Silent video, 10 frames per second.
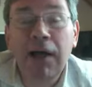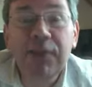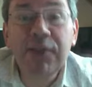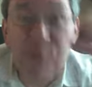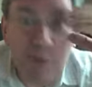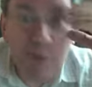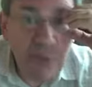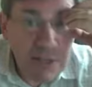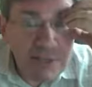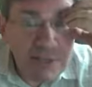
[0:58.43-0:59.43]
You,
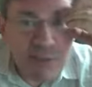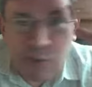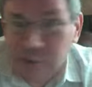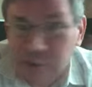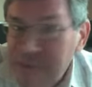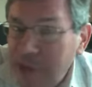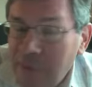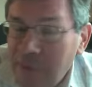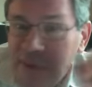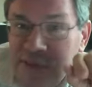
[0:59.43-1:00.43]
students of
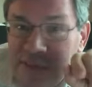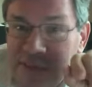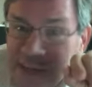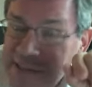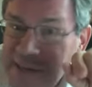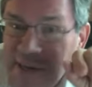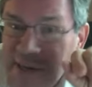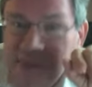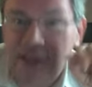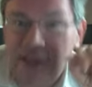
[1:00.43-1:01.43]
the second year
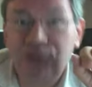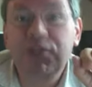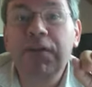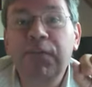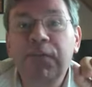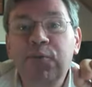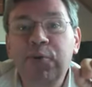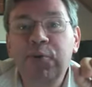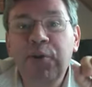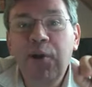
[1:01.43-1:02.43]
in the engineering school,